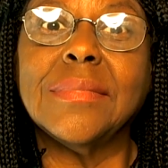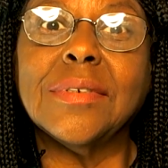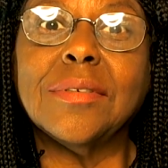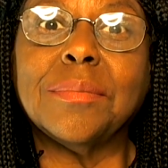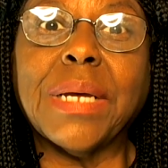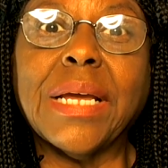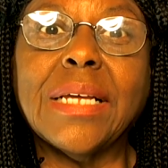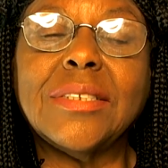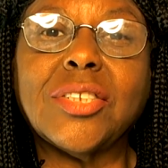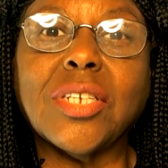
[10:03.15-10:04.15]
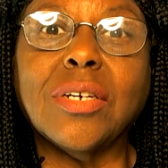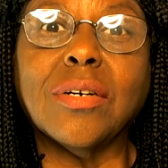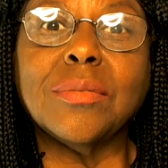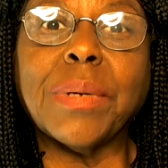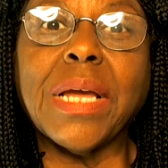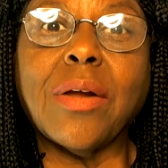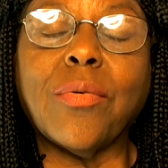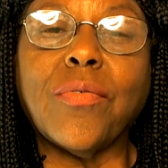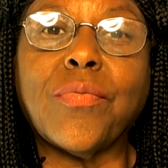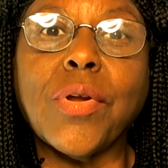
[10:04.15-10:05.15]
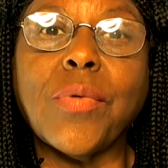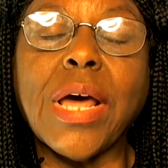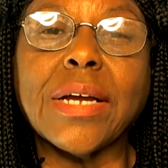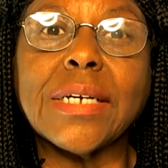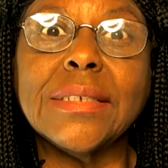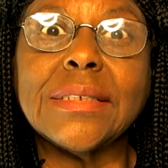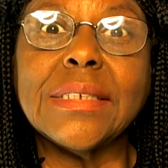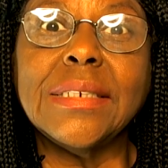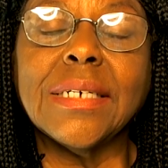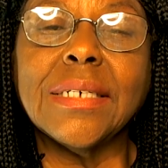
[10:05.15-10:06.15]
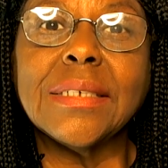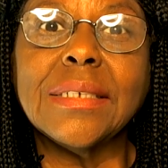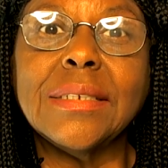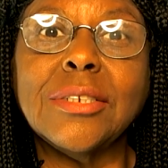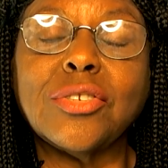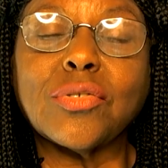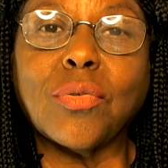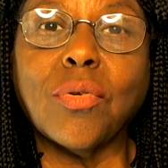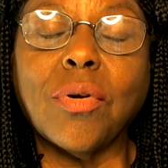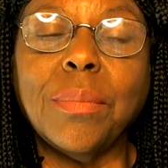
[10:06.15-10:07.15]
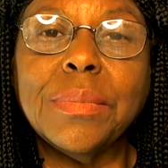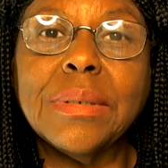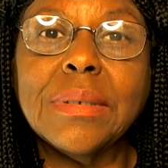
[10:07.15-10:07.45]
those bad cells, bad free radicals in there, destroy them.